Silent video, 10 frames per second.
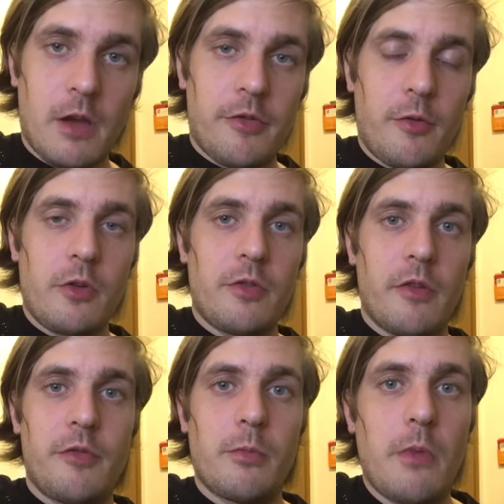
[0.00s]
first
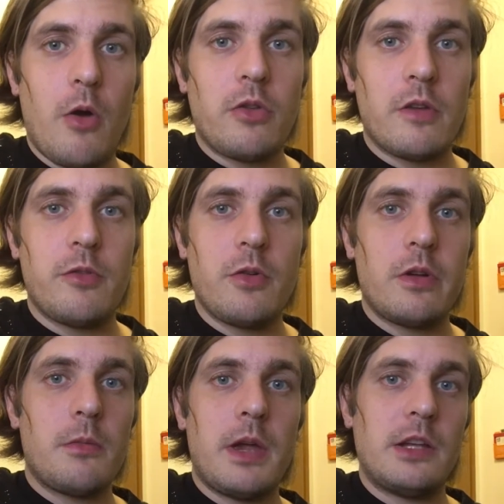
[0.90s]
and foremost, if you
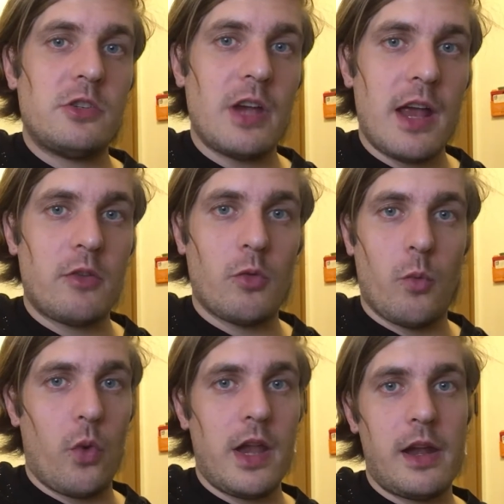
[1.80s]
want to make chance
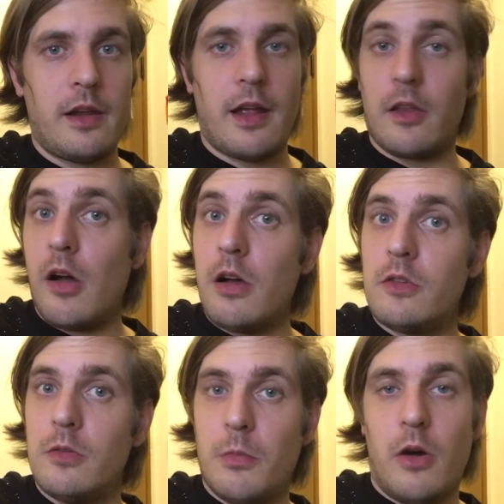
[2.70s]
on winning that
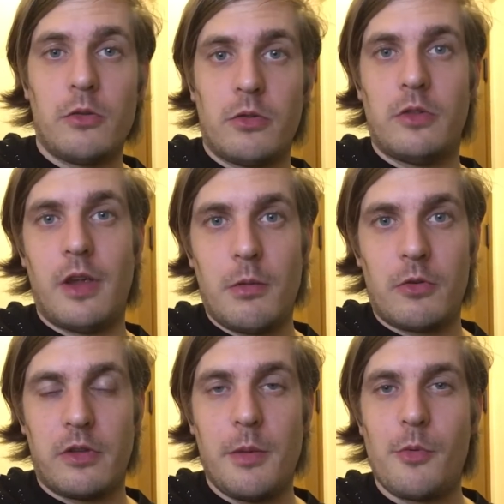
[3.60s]
awesome
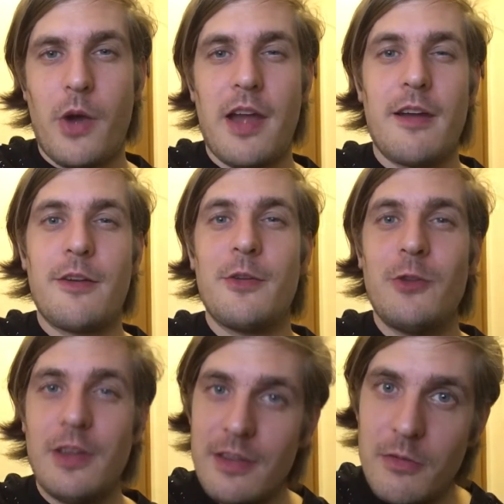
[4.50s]
Ultrasabers Liberator, you
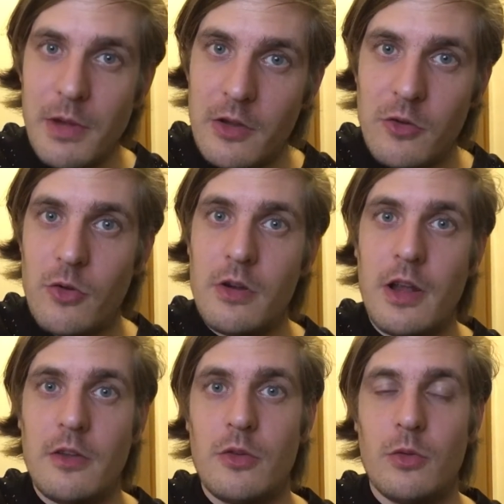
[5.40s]
need to make sure
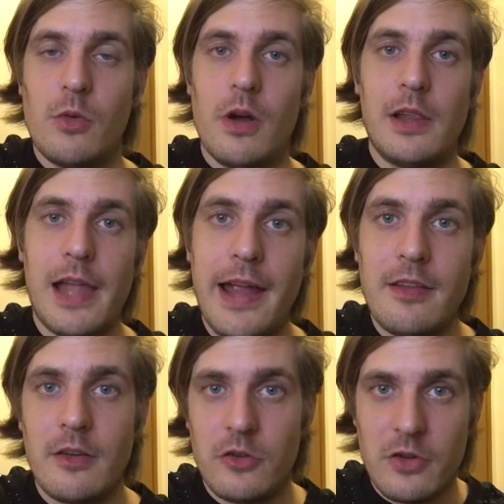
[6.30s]
that you uh,
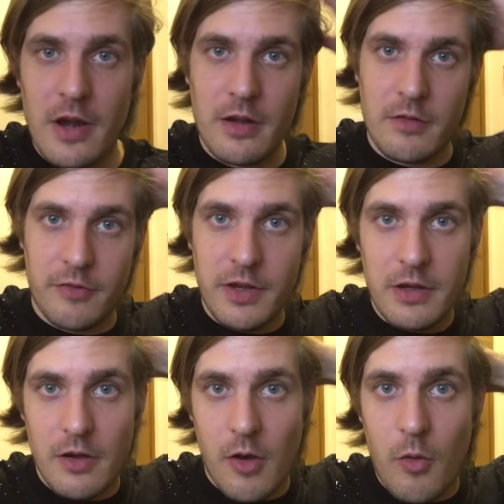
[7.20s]
liked and shared the
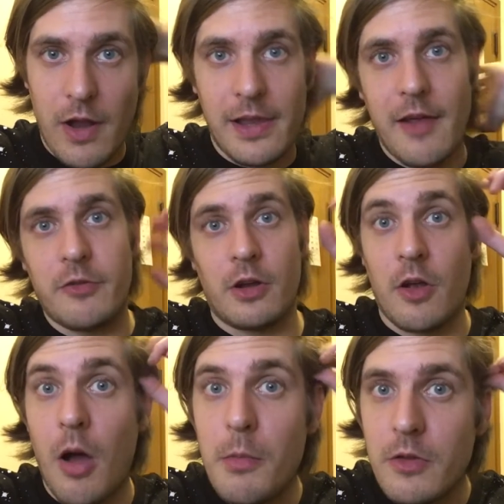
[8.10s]
video and left a
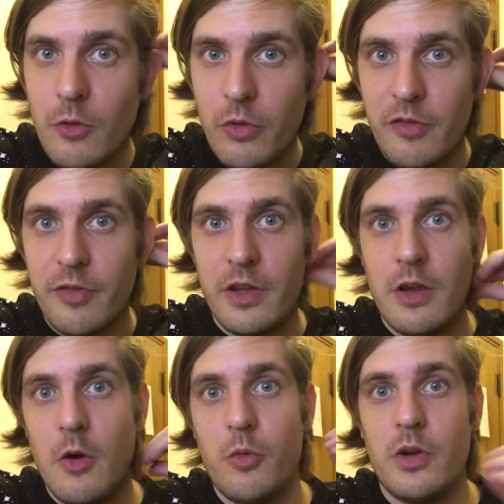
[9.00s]
comment on the
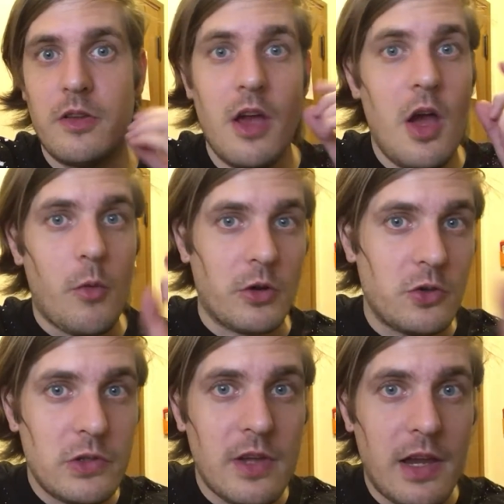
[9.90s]
video with what
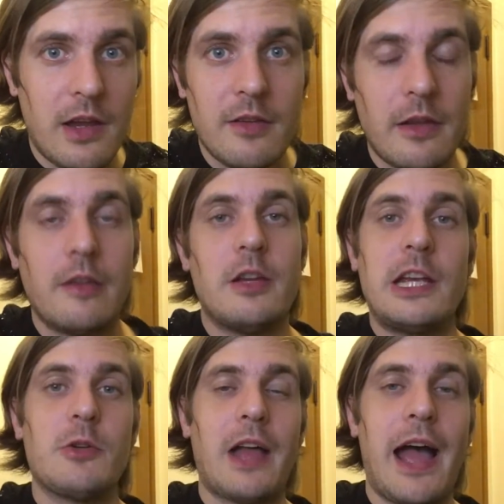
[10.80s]
you think is the
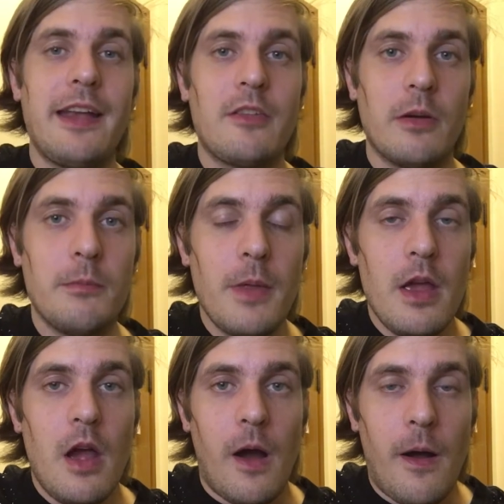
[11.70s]
secret item.
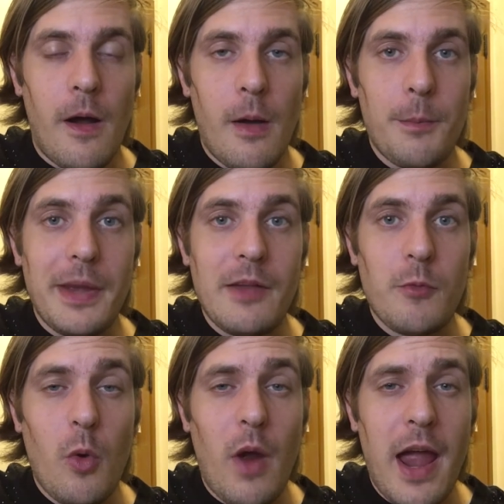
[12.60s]
Um, it
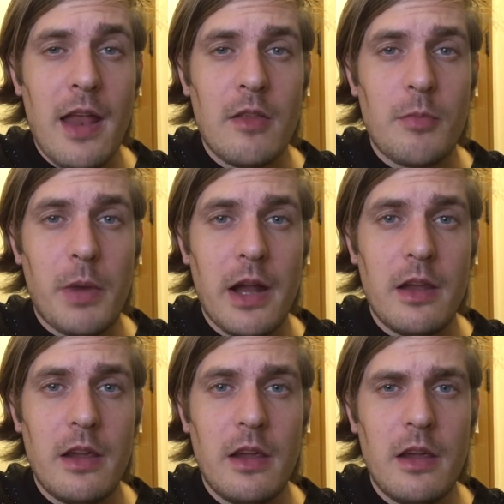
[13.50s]
will end by
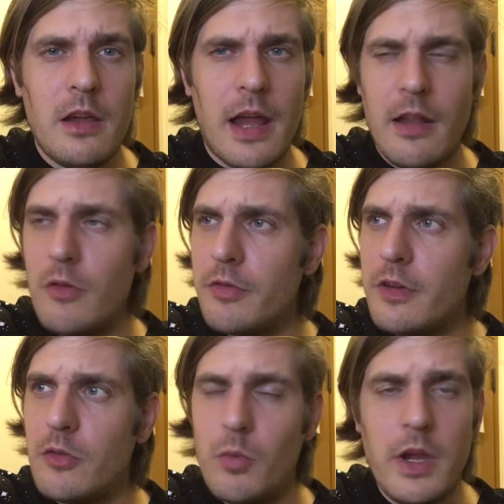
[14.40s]
the end of
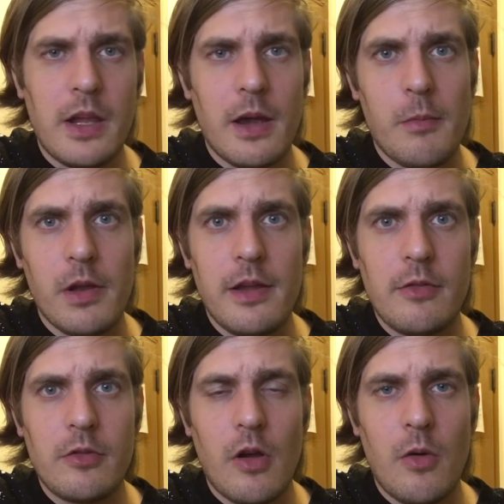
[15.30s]
this week, I believe,
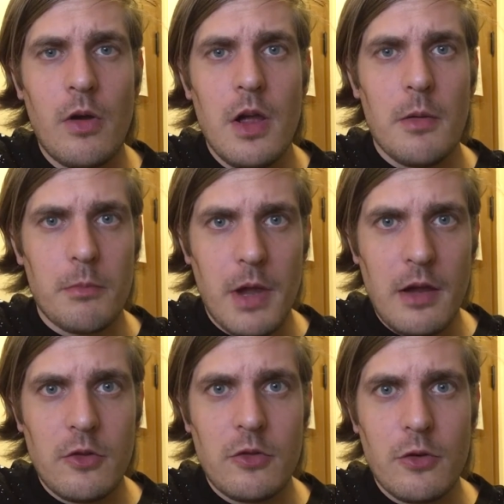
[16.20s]
so
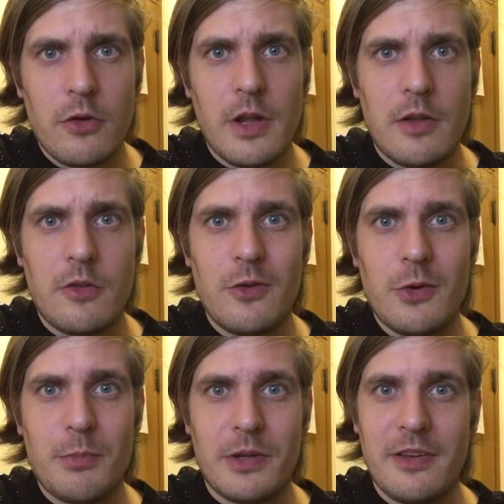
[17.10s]
make sure that
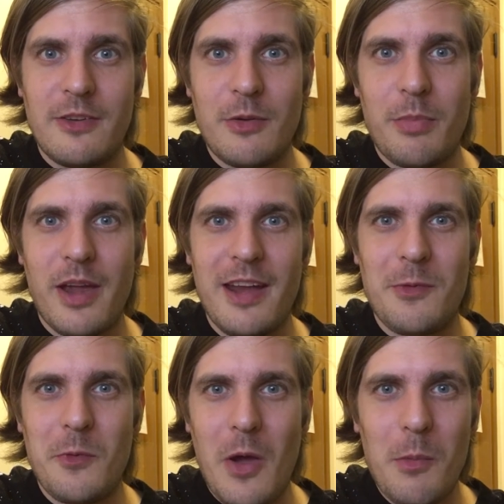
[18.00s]
you
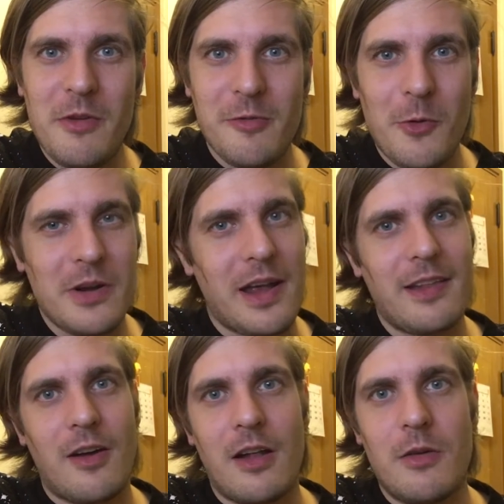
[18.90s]
participate well before
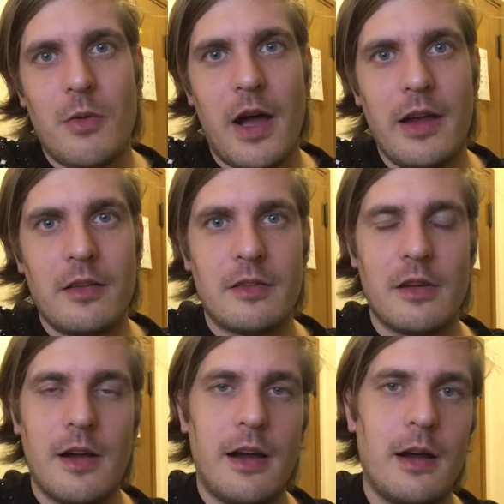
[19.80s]
that, otherwise
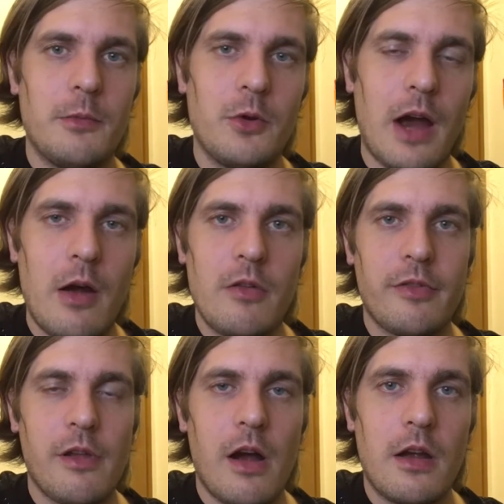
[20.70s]
um, you're out of
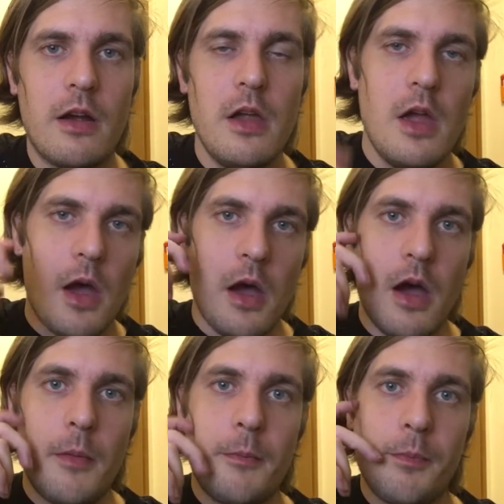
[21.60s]
luck.
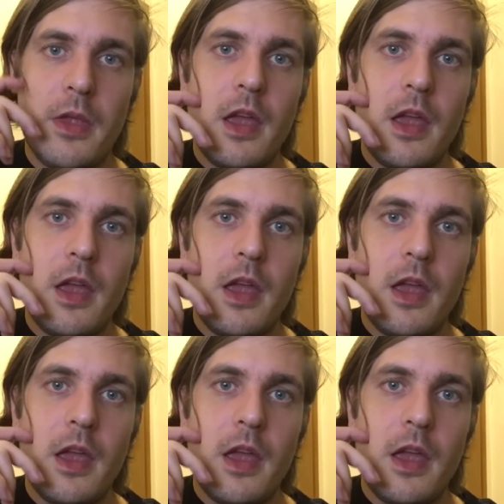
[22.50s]
Um,